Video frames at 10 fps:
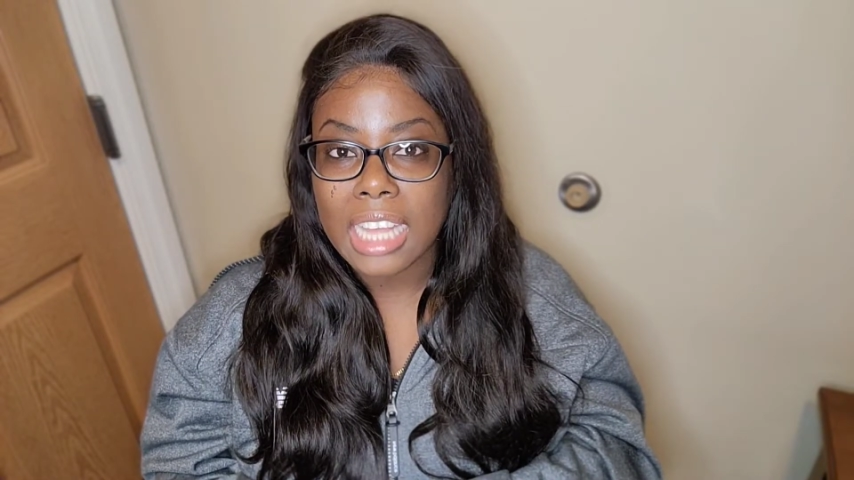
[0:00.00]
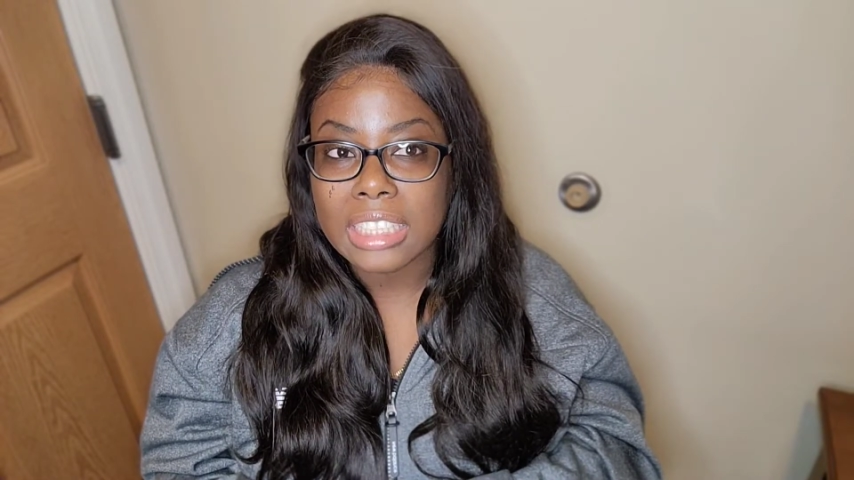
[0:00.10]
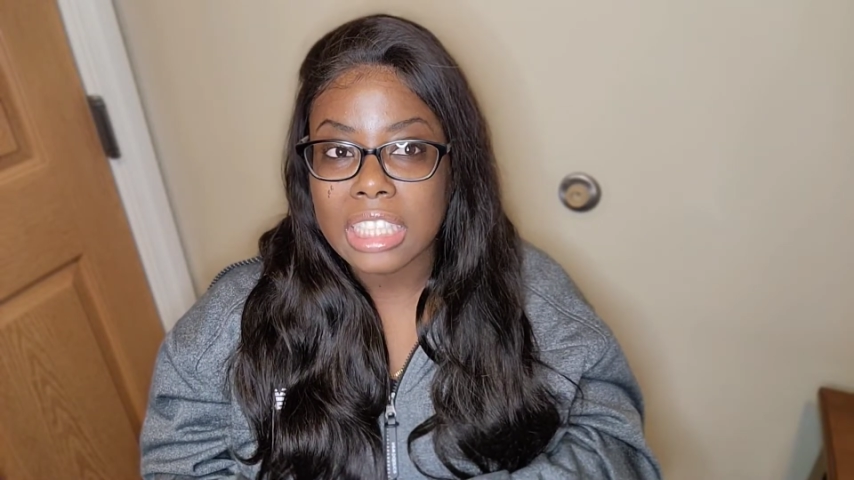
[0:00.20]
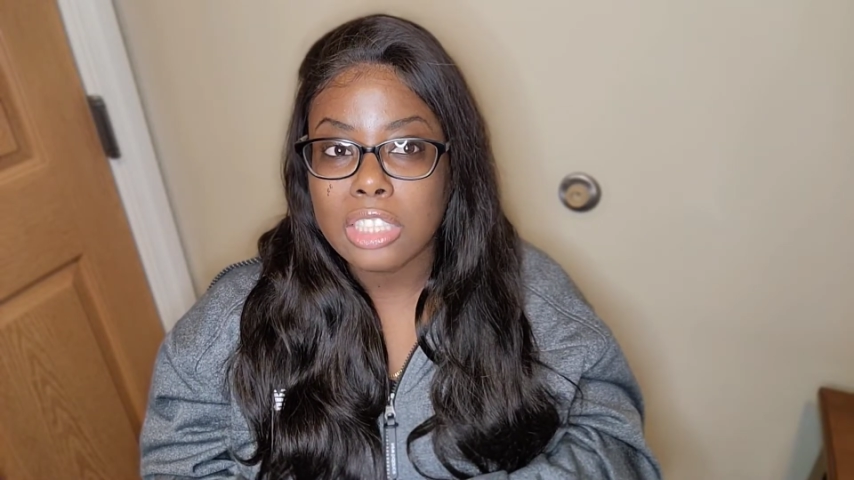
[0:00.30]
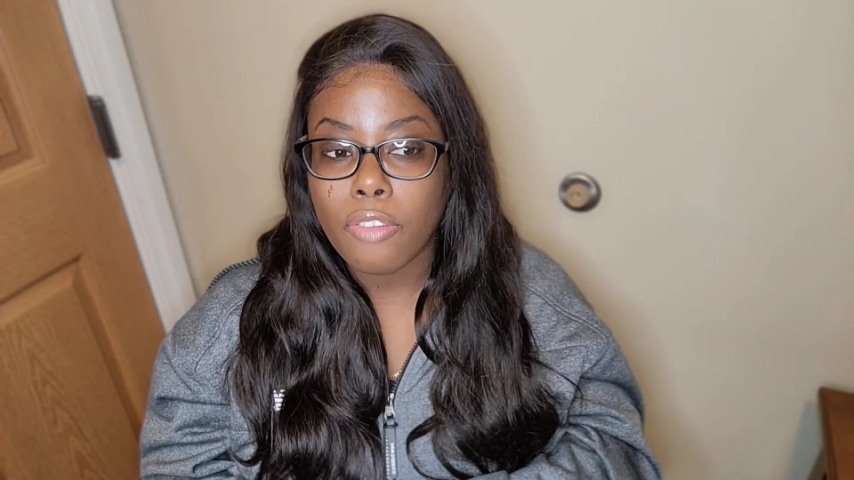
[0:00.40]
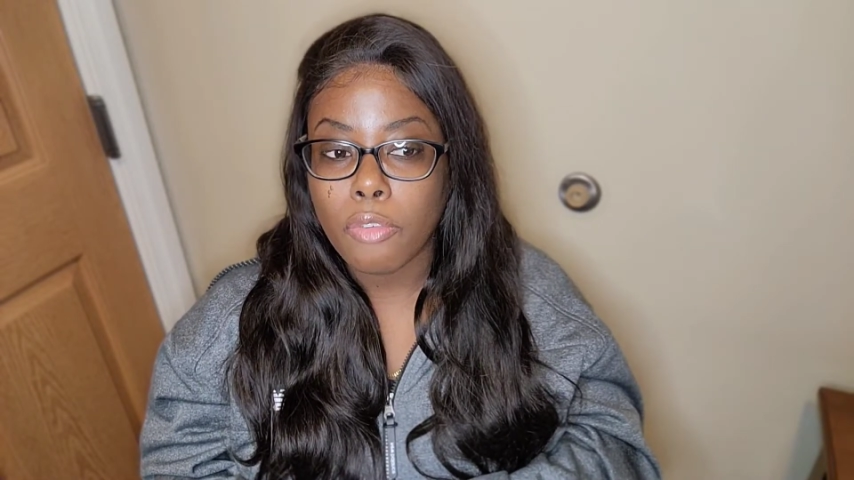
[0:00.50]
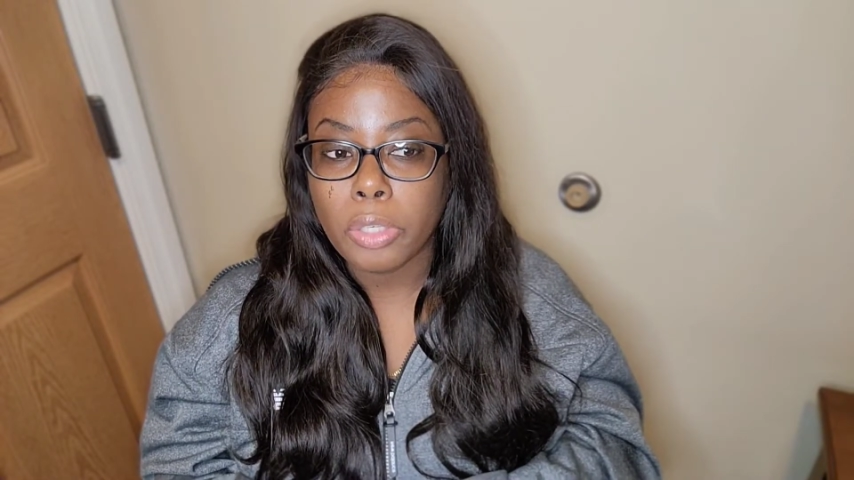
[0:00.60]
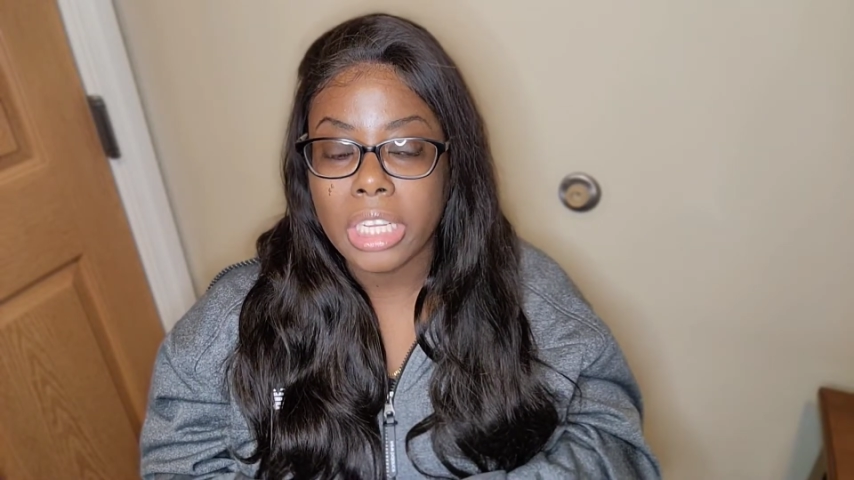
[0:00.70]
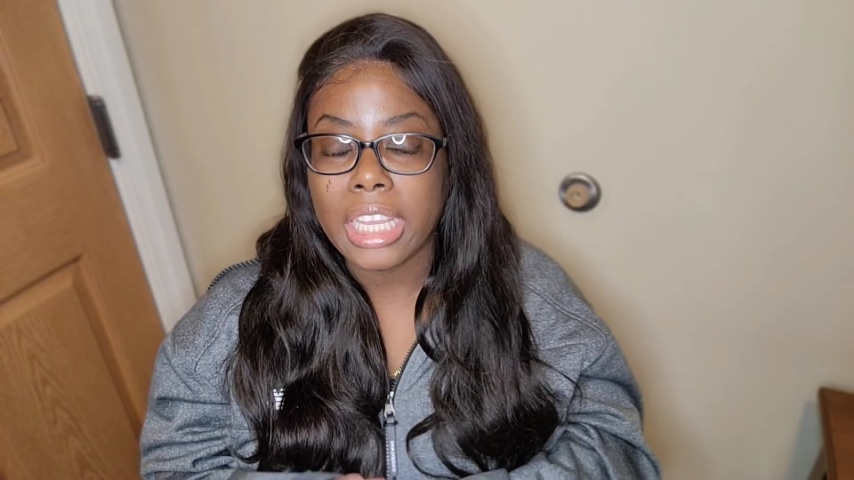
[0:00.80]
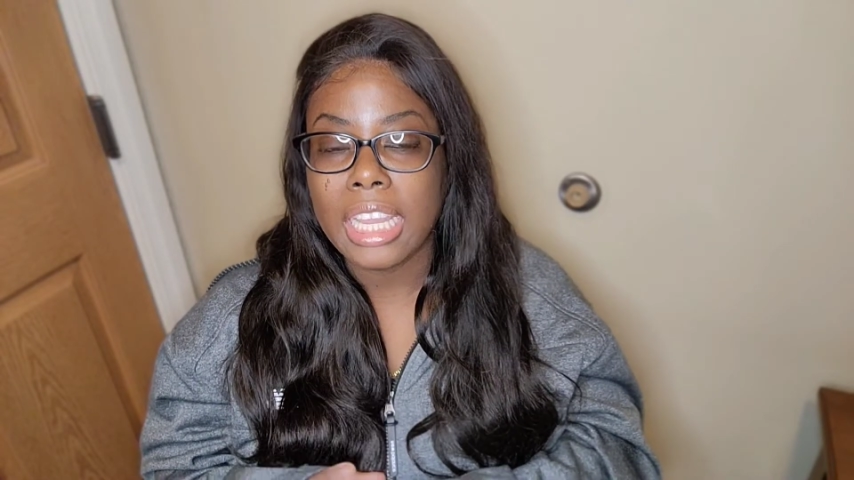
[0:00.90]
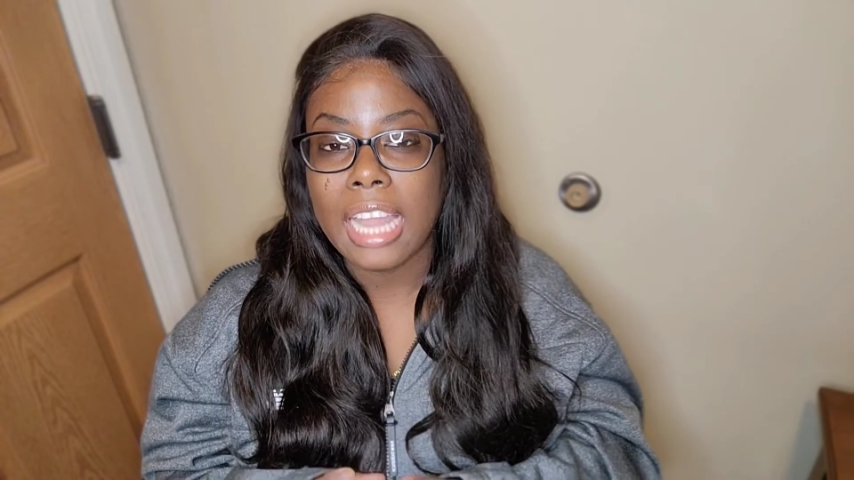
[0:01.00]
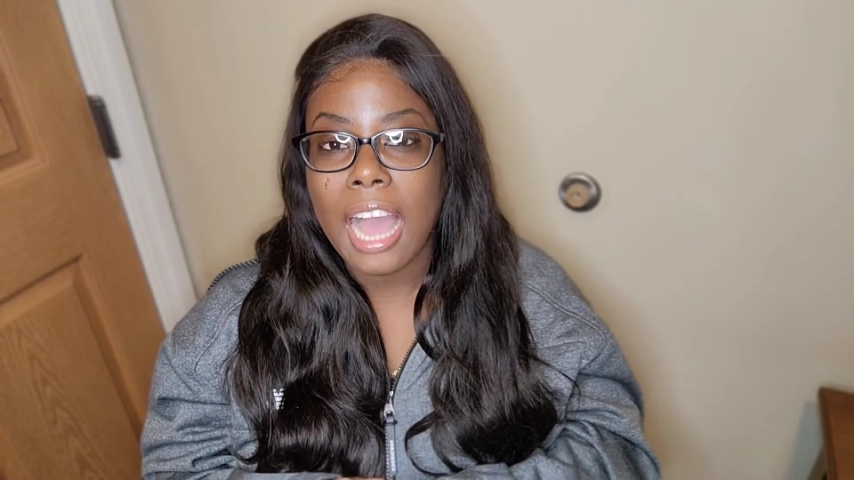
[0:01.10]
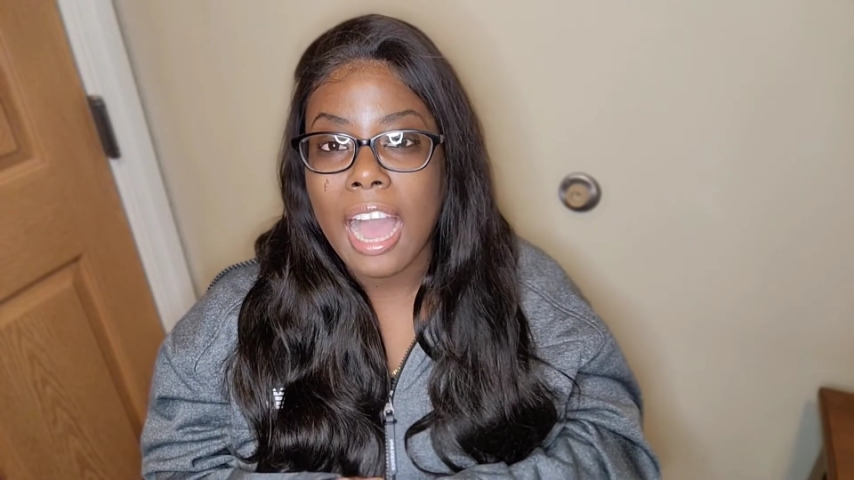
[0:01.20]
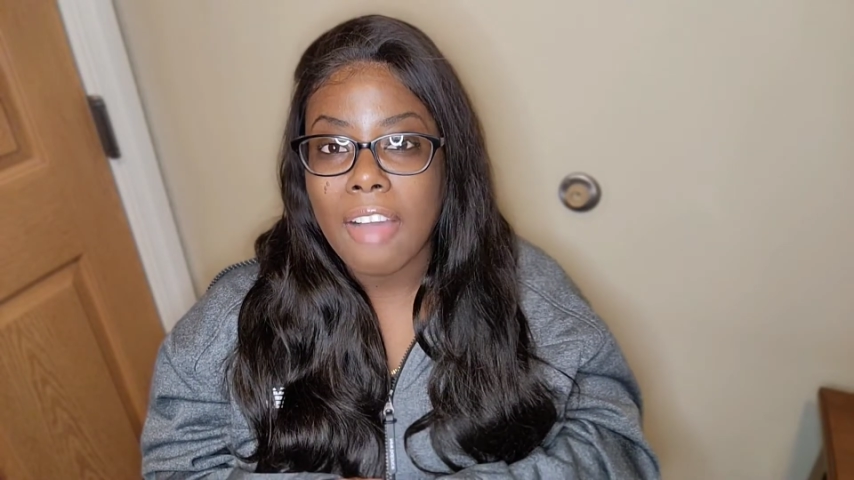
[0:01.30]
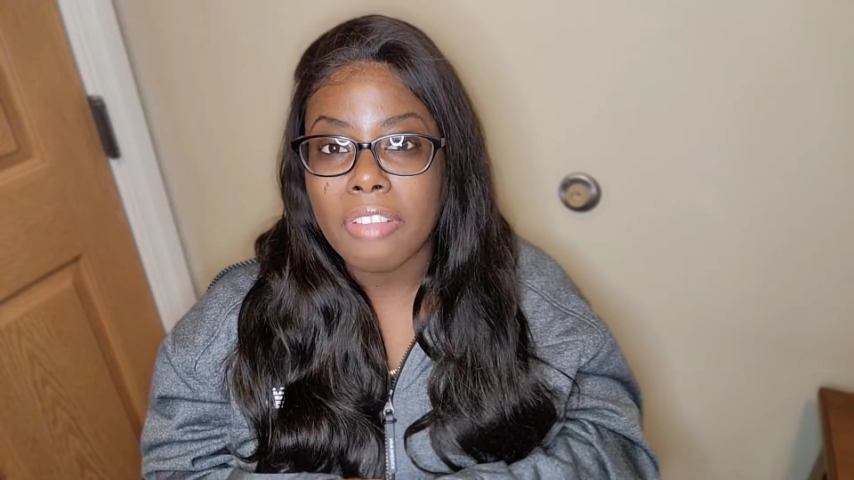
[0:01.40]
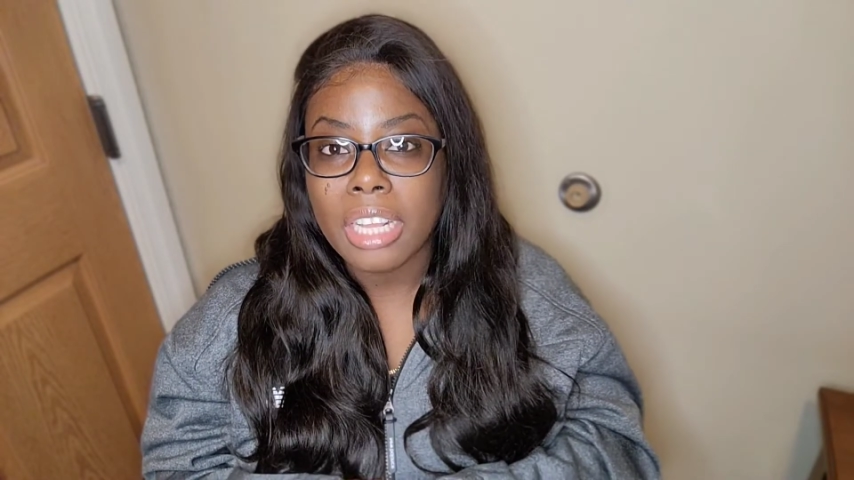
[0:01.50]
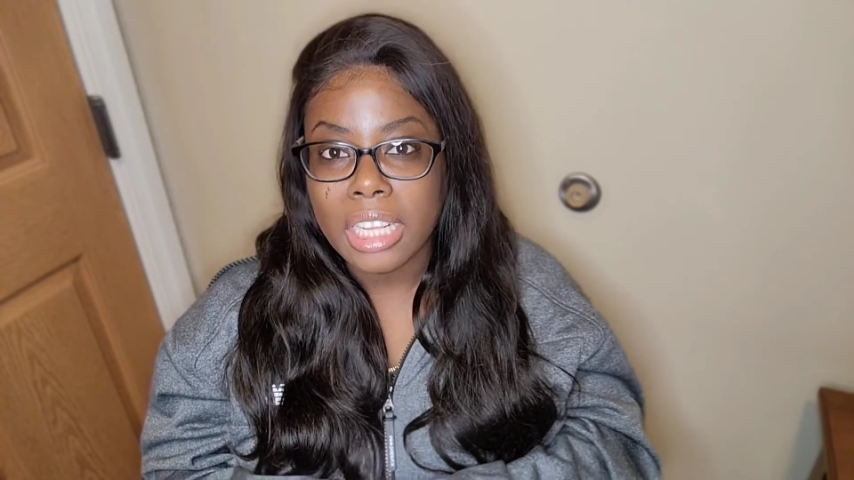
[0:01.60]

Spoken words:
a schizophrenia can have